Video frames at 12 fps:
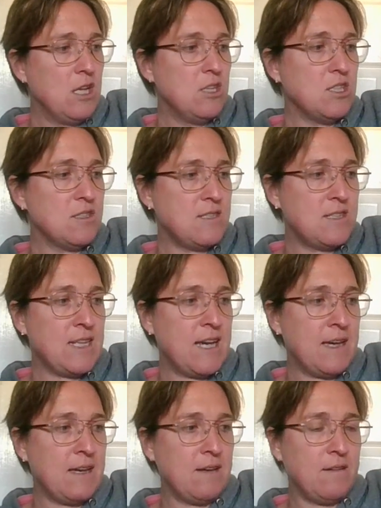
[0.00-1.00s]
Just
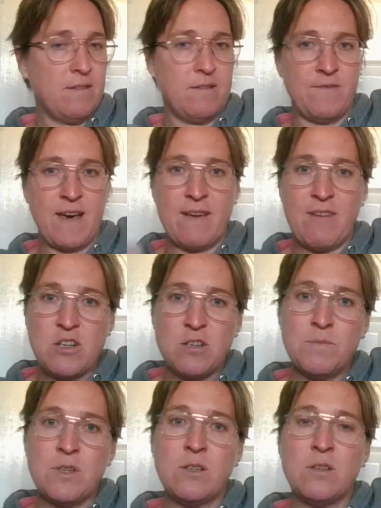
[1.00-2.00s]

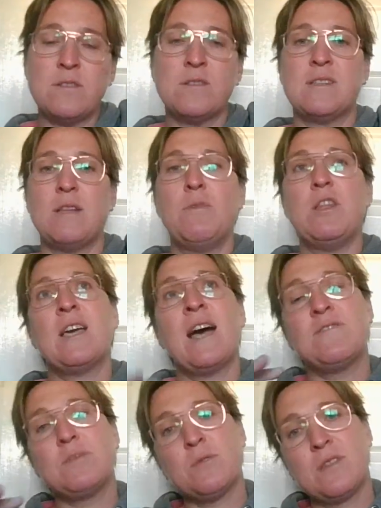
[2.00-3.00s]
500 mils. Then when you're
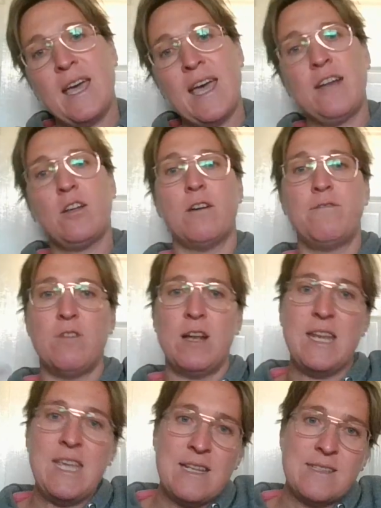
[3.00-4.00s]
comfortable with that, go for a
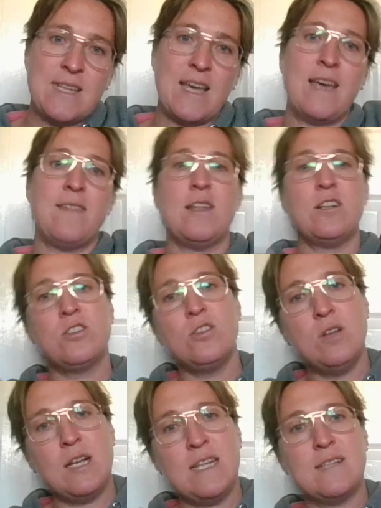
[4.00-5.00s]
litre, then
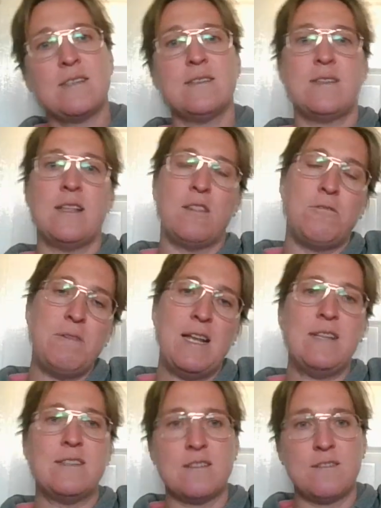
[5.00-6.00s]
2 litres, then 3
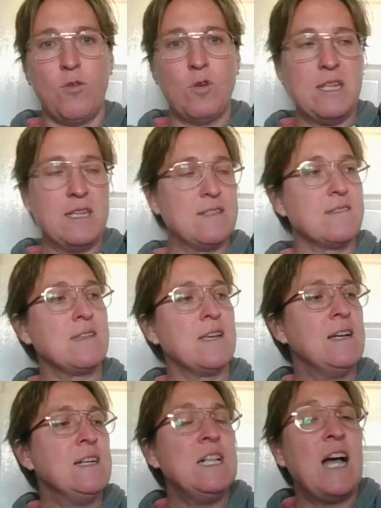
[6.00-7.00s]
litres, 4 litres.
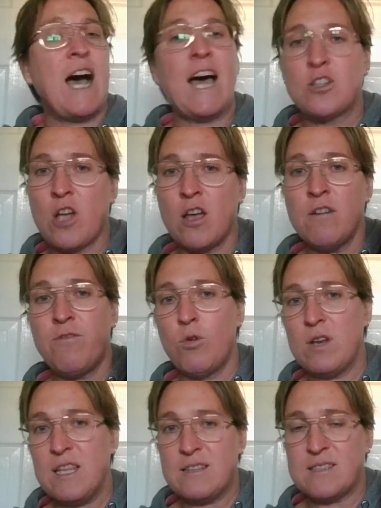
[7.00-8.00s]
I don't 4
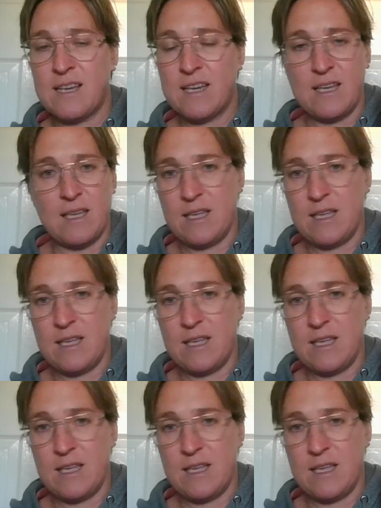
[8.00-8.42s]
litre